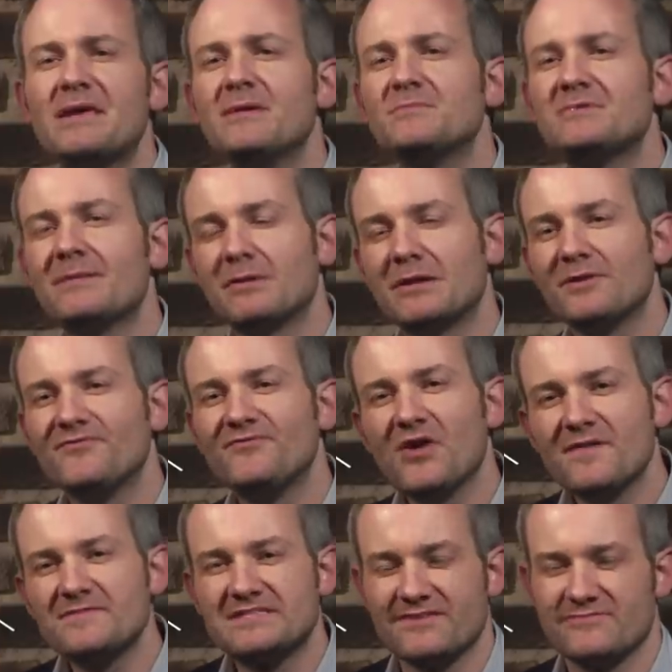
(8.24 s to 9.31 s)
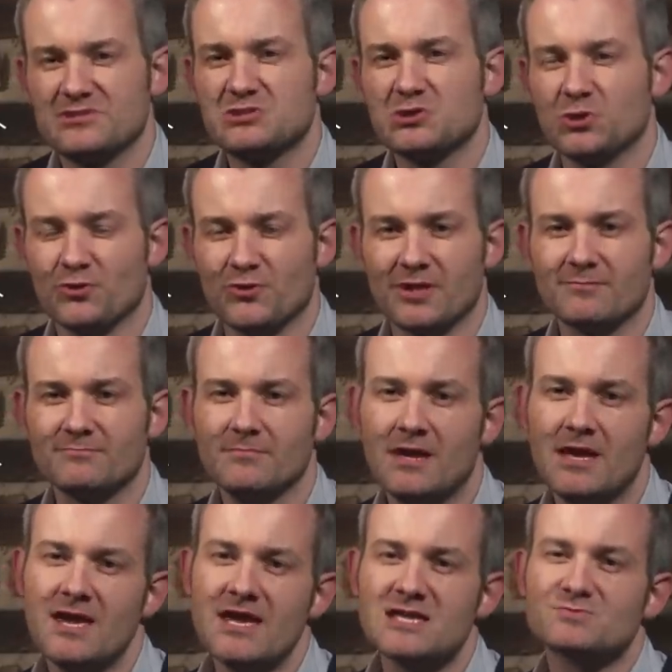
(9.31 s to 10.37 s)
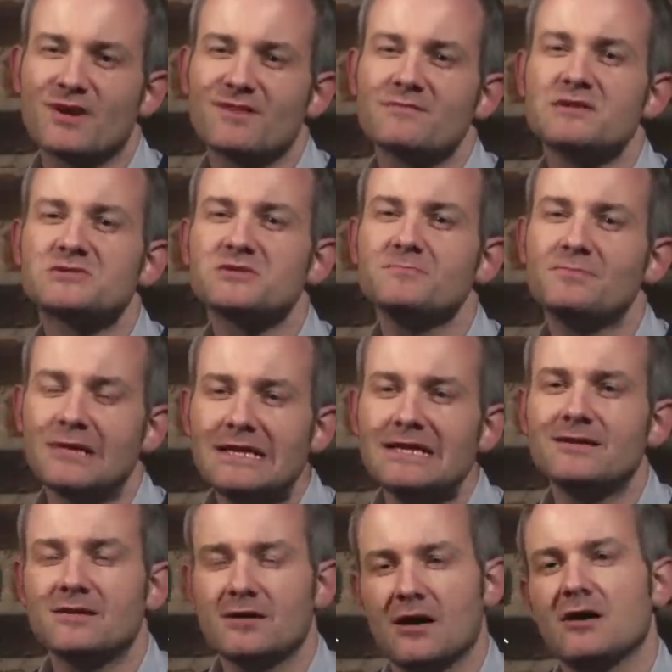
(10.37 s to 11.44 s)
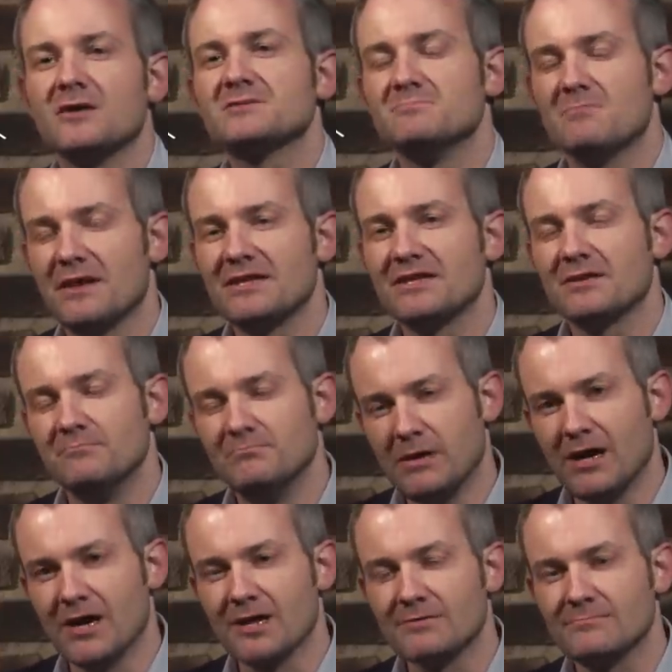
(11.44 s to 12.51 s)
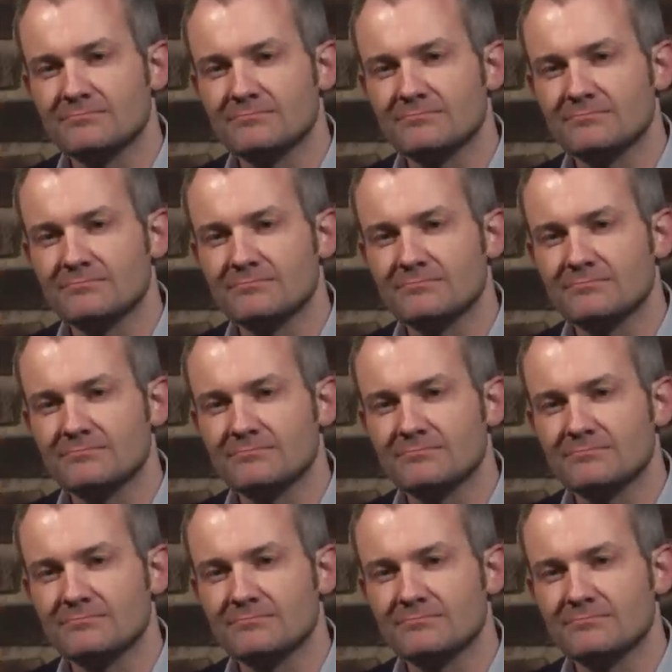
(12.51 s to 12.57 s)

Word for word: BMW 5 Series Touring is one of the most complete cars money can buy.